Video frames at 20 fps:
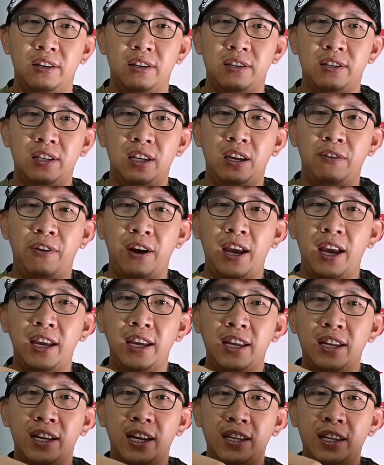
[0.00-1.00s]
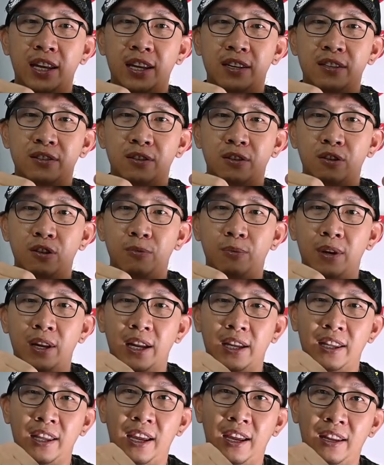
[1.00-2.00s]
You see, if I hang it like that, it's going to be
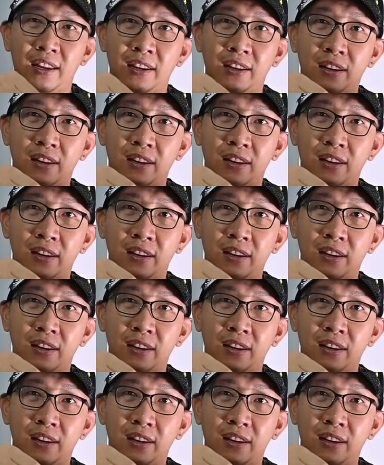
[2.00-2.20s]
like that.